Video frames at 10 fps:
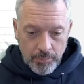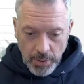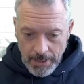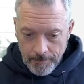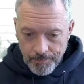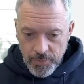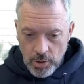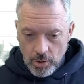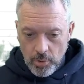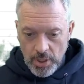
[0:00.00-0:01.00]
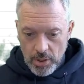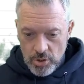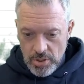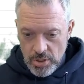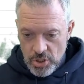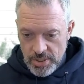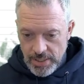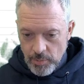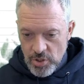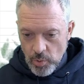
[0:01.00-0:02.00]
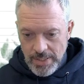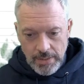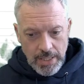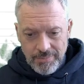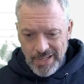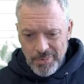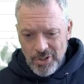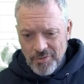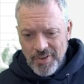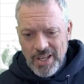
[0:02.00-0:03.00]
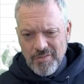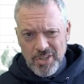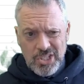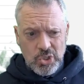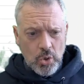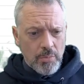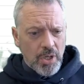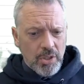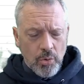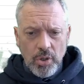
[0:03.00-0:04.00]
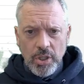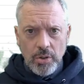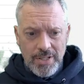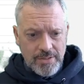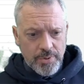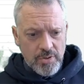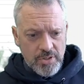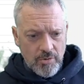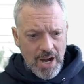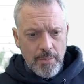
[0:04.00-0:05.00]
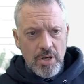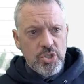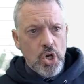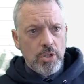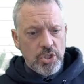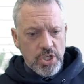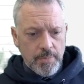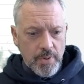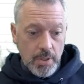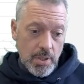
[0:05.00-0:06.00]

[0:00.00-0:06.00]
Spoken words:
But you can go ahead and see which ones you like. Maybe you're a fan of the store-bought Oreo as opposed to Grandma's chocolate chip.